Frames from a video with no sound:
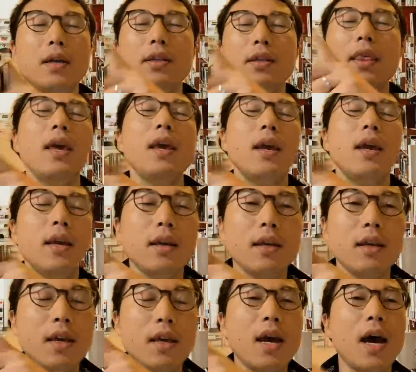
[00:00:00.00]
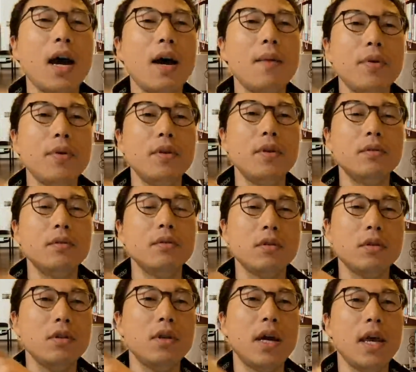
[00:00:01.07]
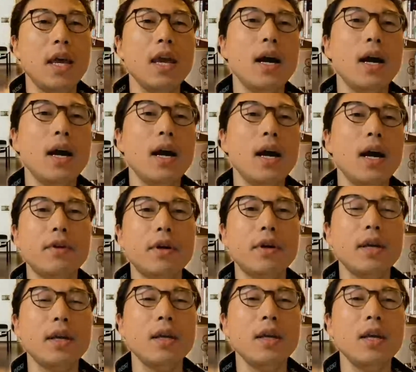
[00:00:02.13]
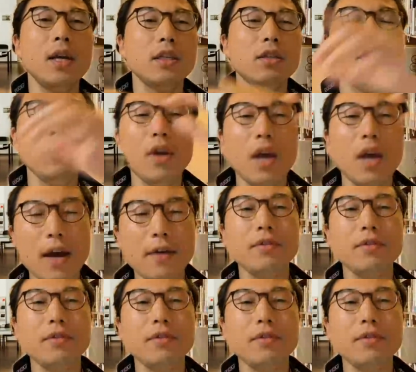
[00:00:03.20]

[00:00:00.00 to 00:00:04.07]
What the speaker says: thing can happen to the AI, right? So you have to